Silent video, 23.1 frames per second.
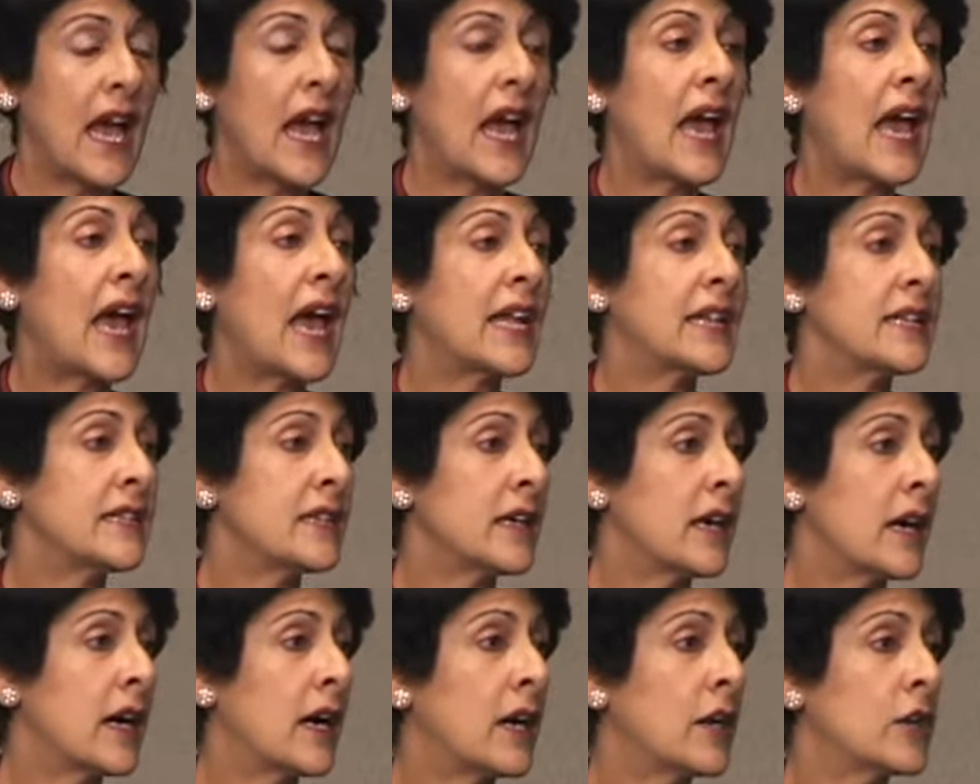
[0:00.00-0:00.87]
And,
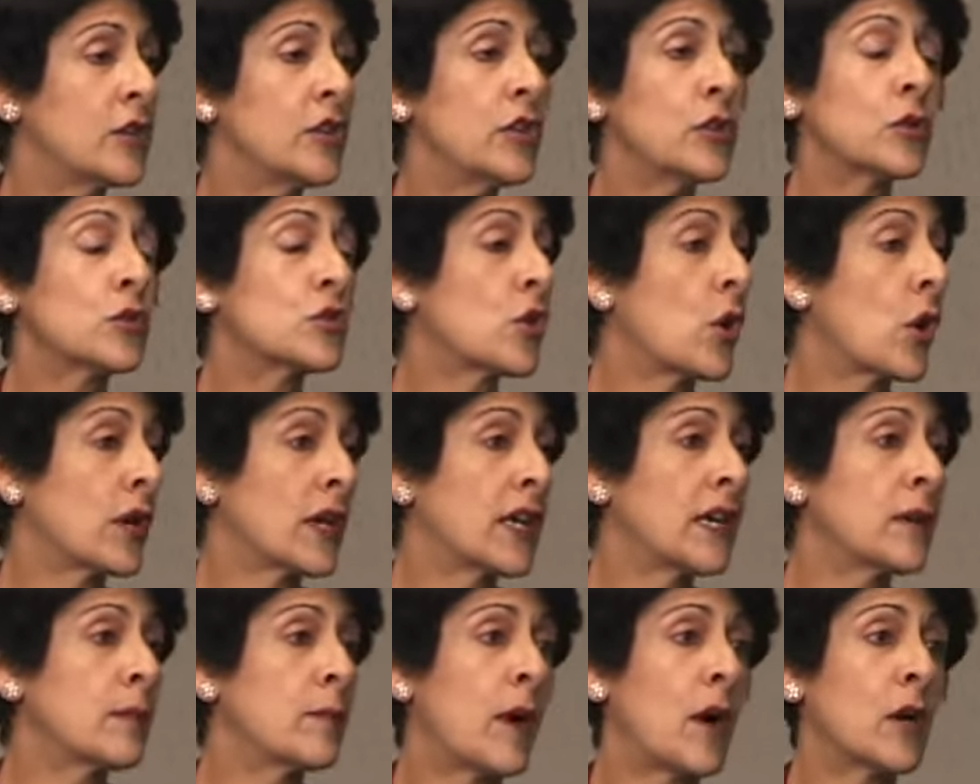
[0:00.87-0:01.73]
uh, you know,
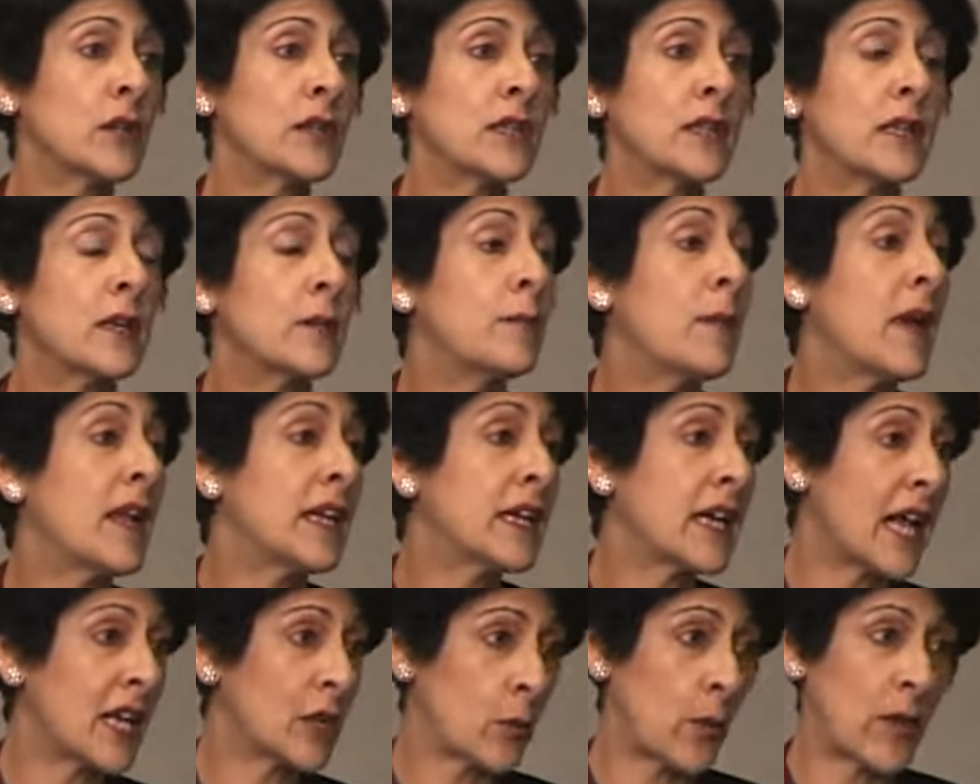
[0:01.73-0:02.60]
talking about the
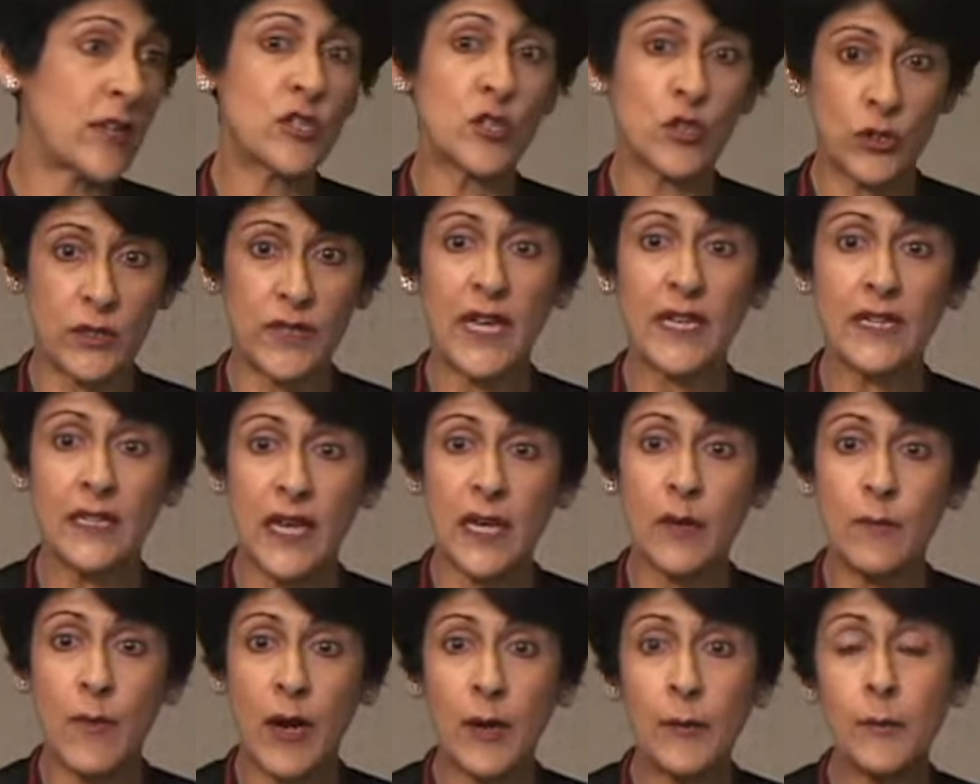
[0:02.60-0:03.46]
medical question that
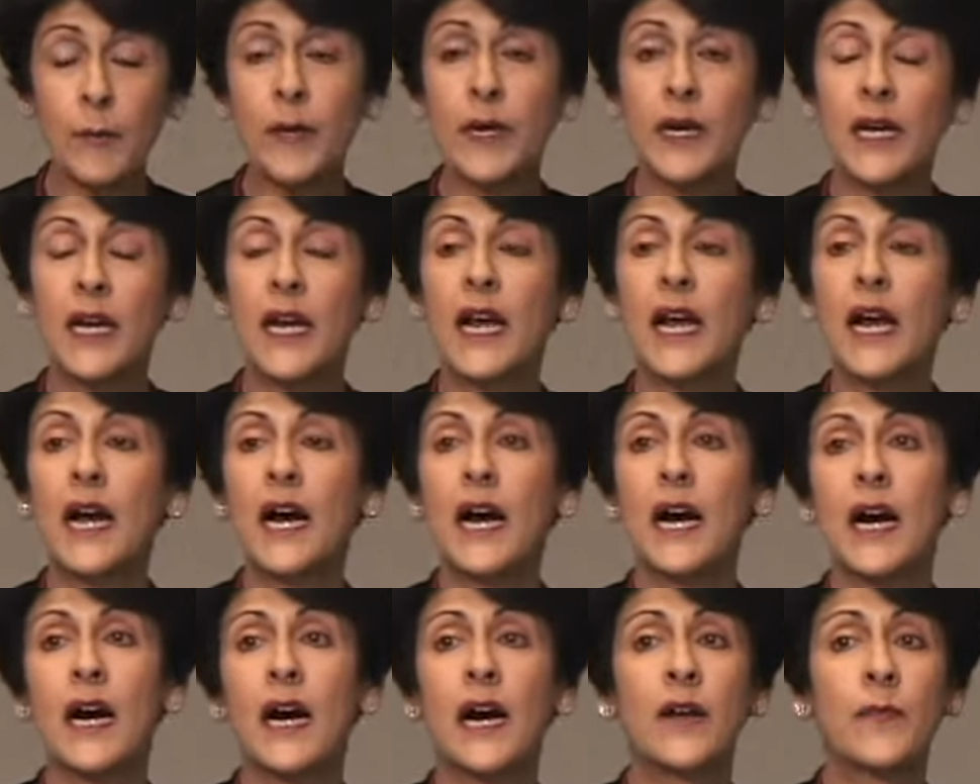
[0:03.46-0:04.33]
came up,
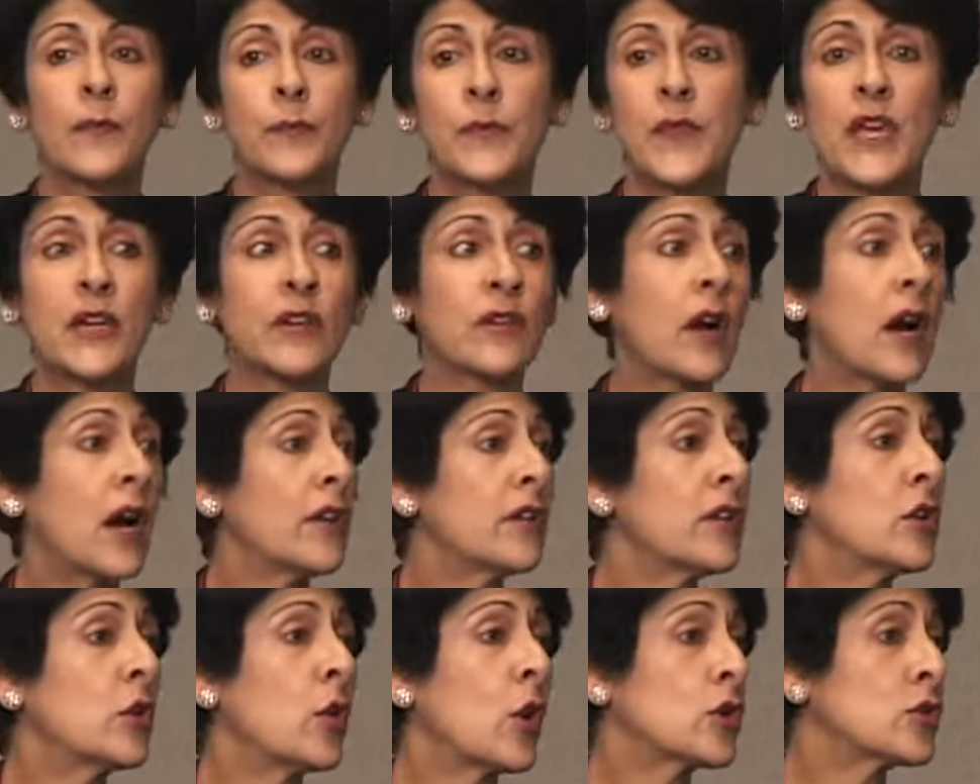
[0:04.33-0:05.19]
there are
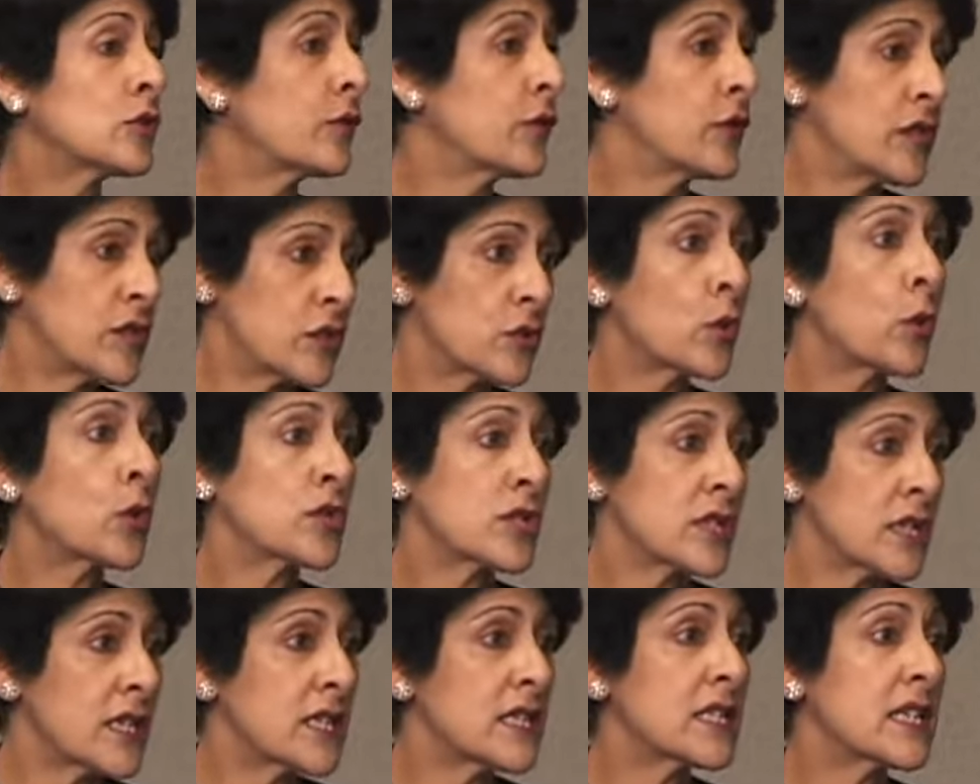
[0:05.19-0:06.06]
a lot of
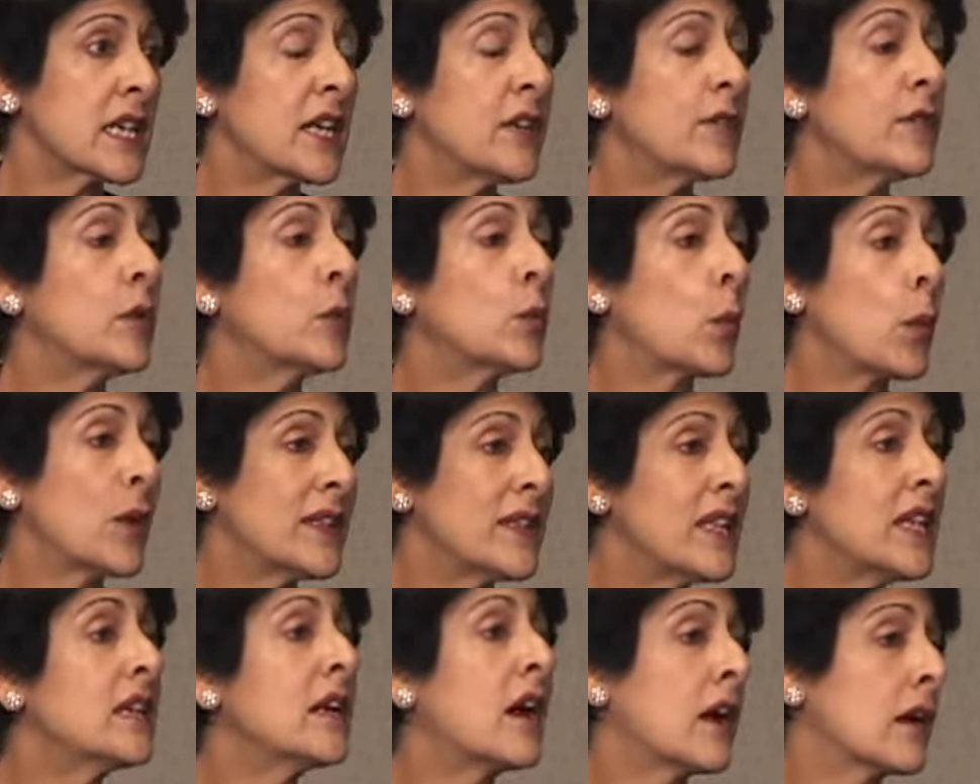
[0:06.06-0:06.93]
resources even
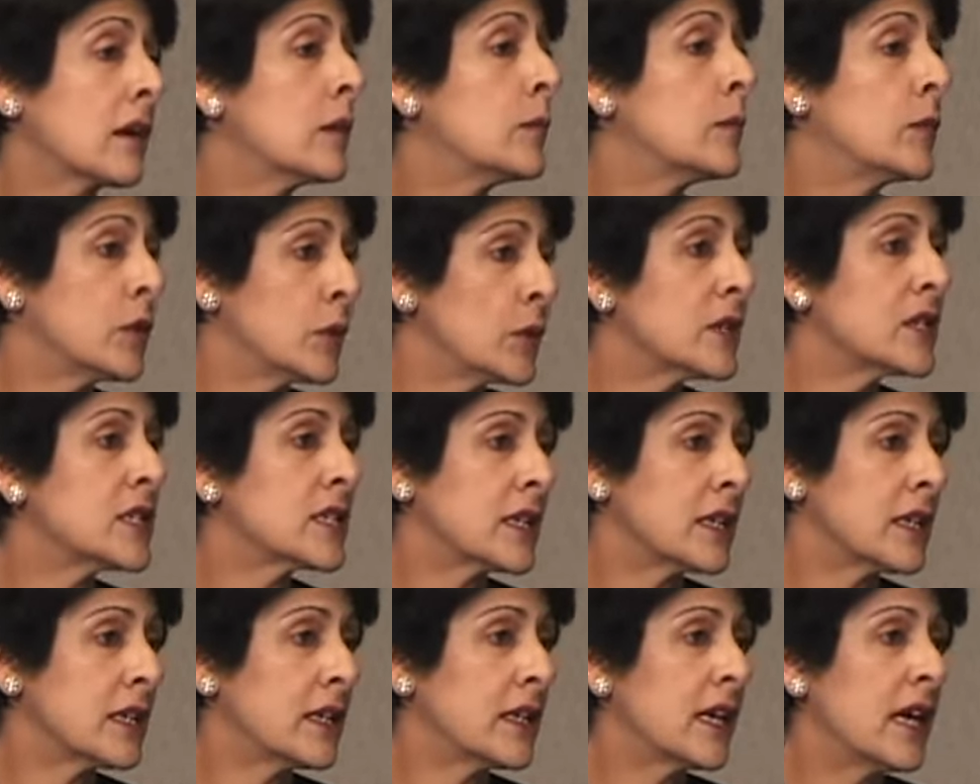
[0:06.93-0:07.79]
within our
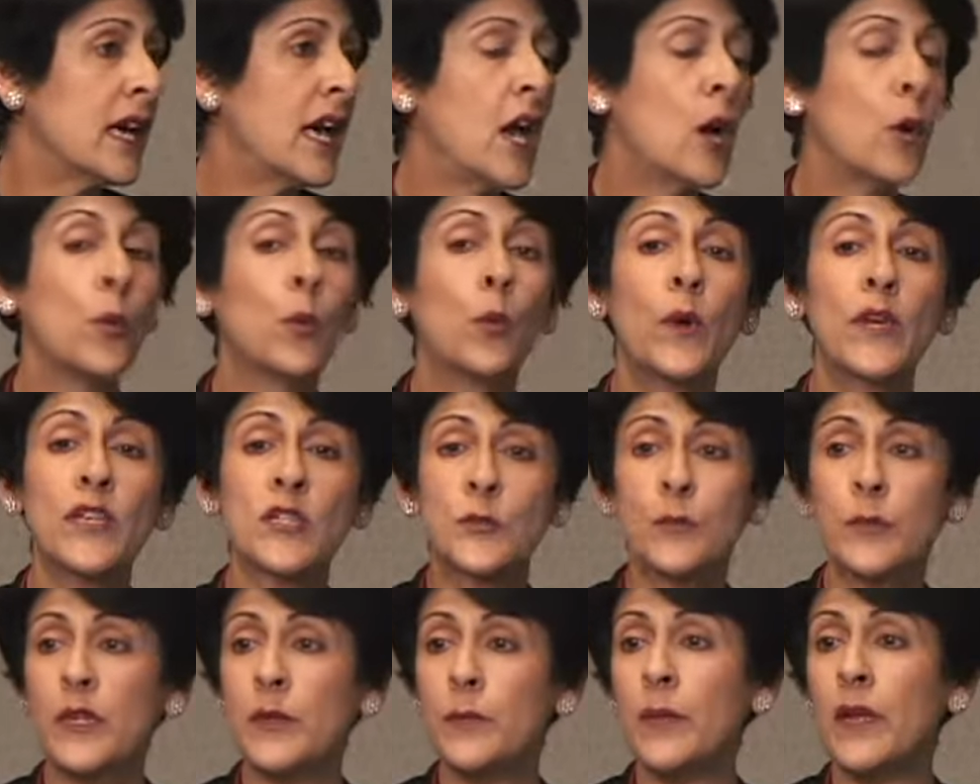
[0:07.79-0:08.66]
community
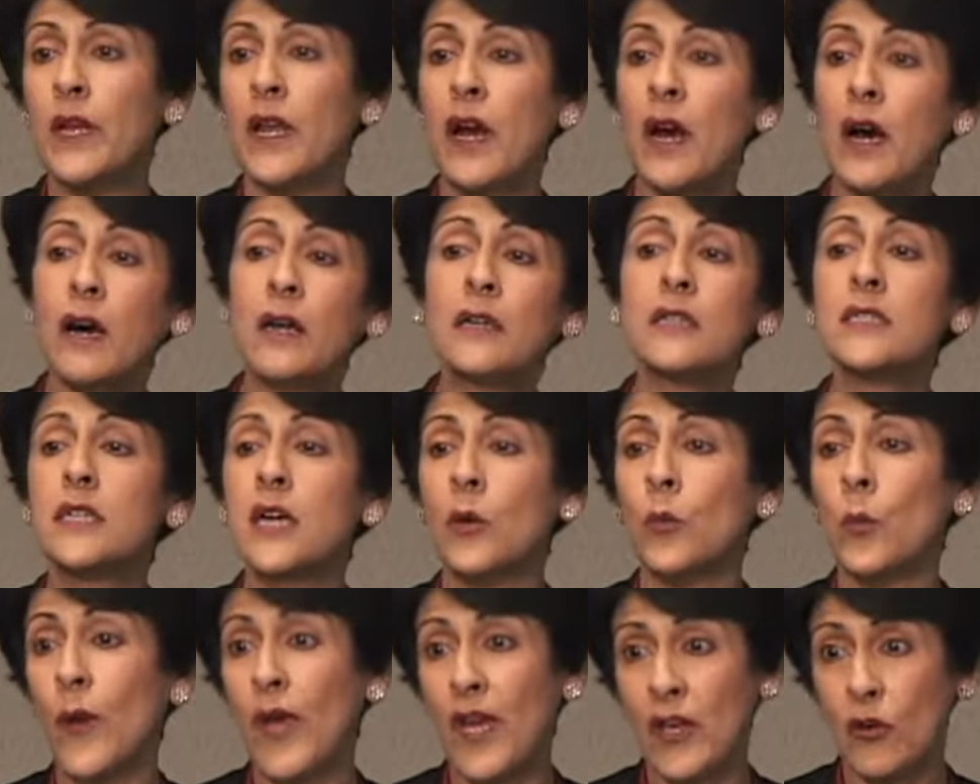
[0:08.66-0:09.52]
which people aren't
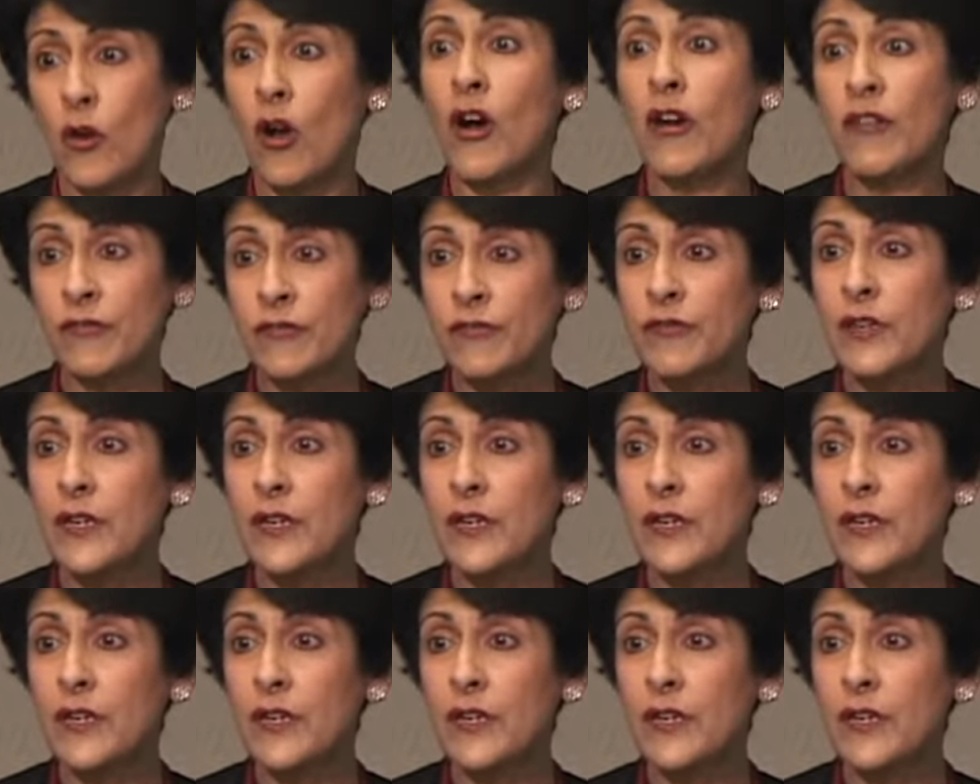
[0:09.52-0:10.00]
aware of.